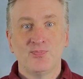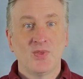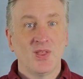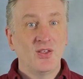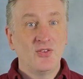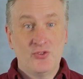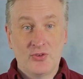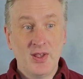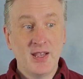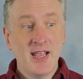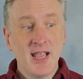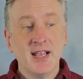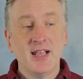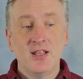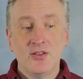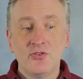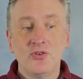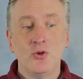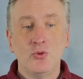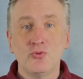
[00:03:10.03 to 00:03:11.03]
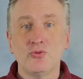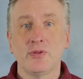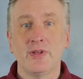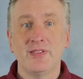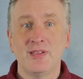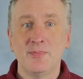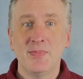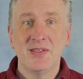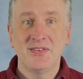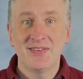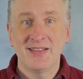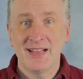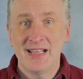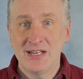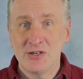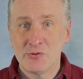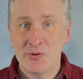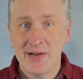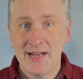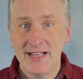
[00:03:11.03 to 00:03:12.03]
Singing is usually the missing
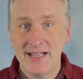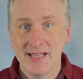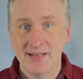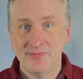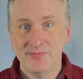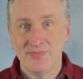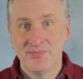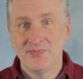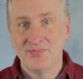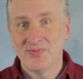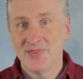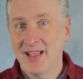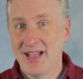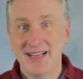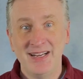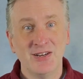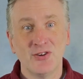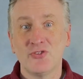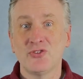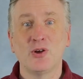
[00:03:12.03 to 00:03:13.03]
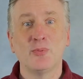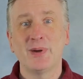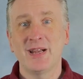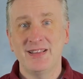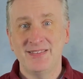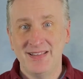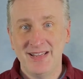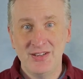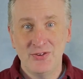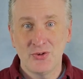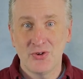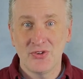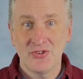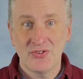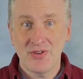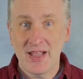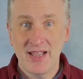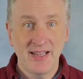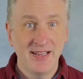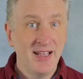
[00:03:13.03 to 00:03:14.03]
ingredient. I hear so many teachers
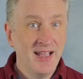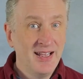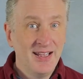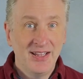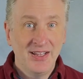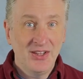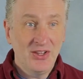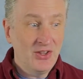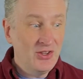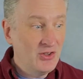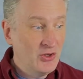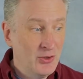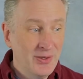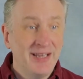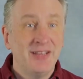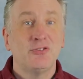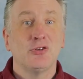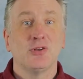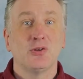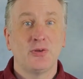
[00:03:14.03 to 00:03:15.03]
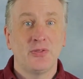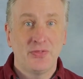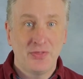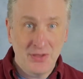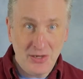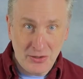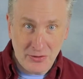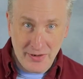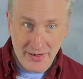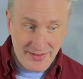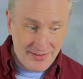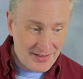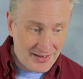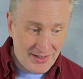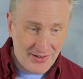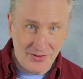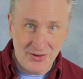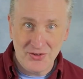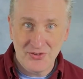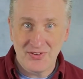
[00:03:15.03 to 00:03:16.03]
say, you need to learn theory to
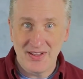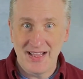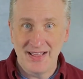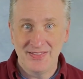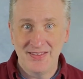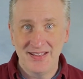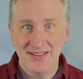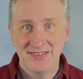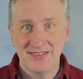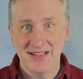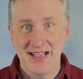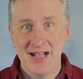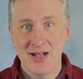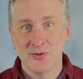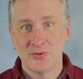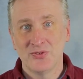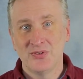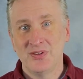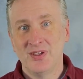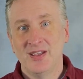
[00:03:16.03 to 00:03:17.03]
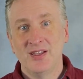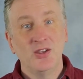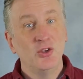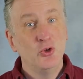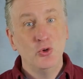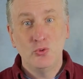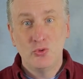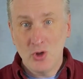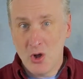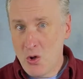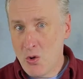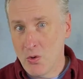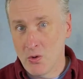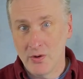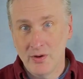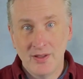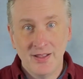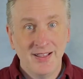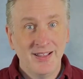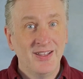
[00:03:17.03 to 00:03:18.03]
understand these sounds. You don't.
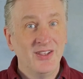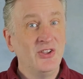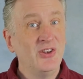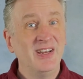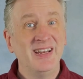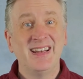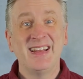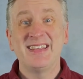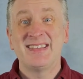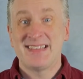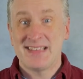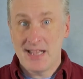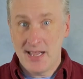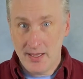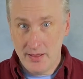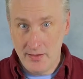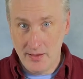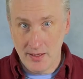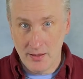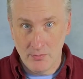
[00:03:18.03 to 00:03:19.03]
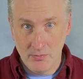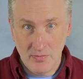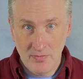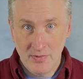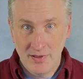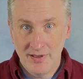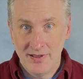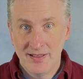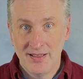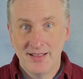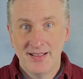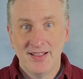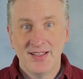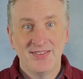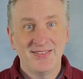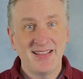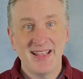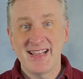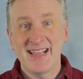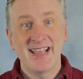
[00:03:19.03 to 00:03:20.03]
You need to sing them.
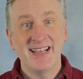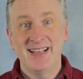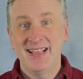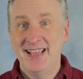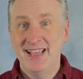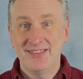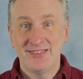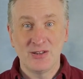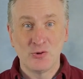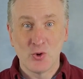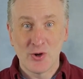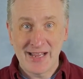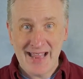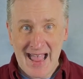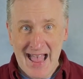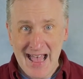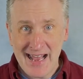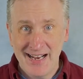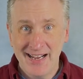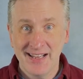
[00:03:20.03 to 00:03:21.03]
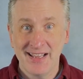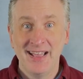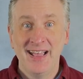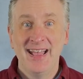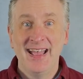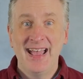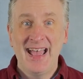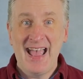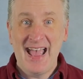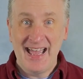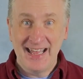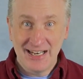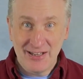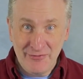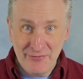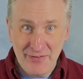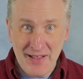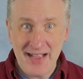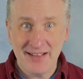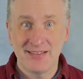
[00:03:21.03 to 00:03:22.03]
Singing is an organic and
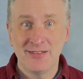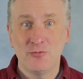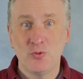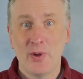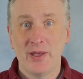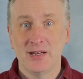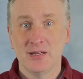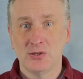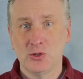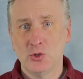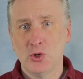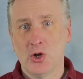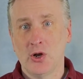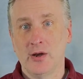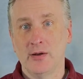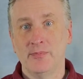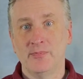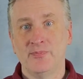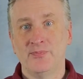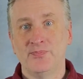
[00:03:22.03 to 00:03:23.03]
effective way to learn.